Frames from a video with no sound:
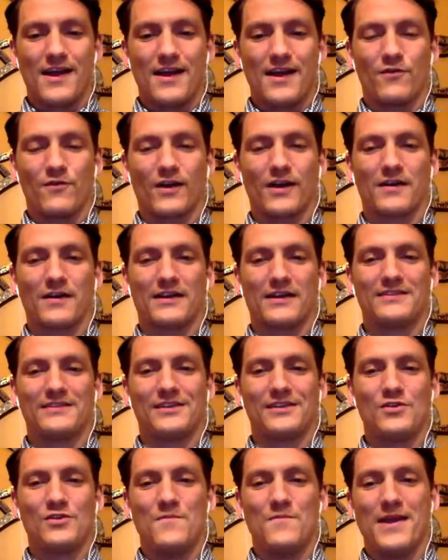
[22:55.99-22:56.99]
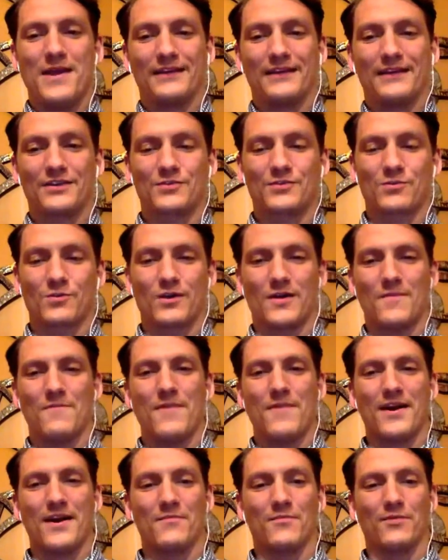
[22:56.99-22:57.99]
if we're going to continue to make this world a
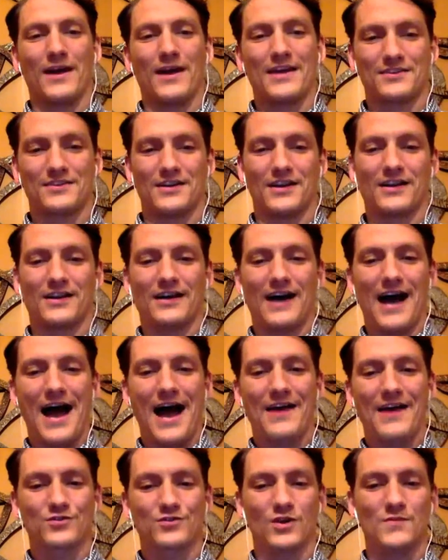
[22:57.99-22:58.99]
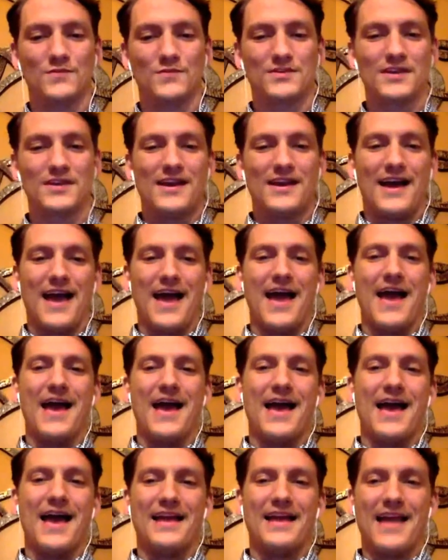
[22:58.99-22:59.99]
better place in our classrooms
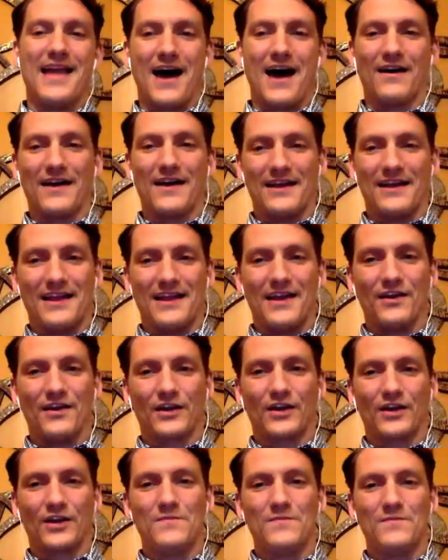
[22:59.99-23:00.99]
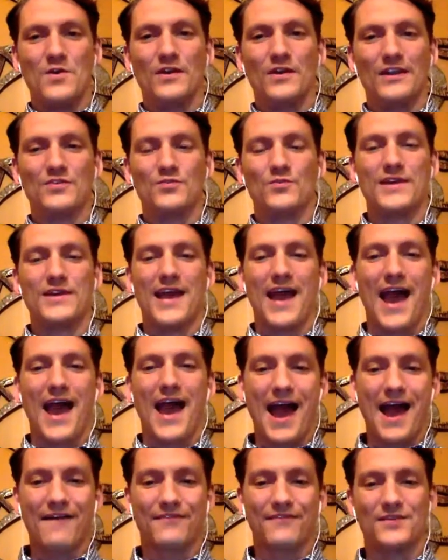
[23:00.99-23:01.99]
and out in our communities, we
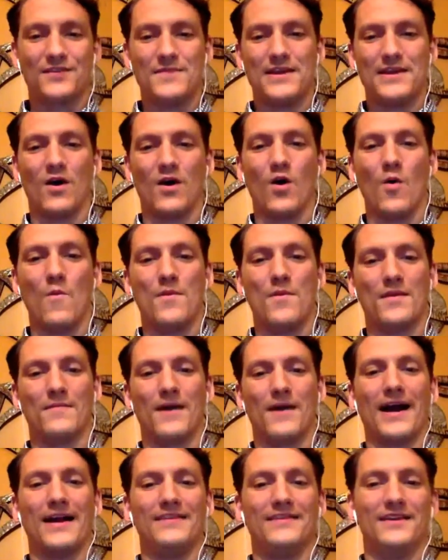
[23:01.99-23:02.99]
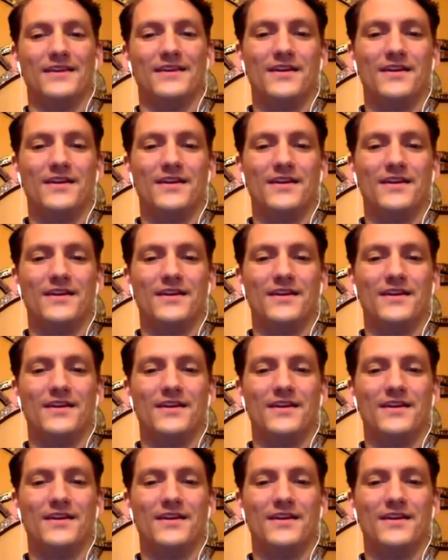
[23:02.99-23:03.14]
have to be open-minded.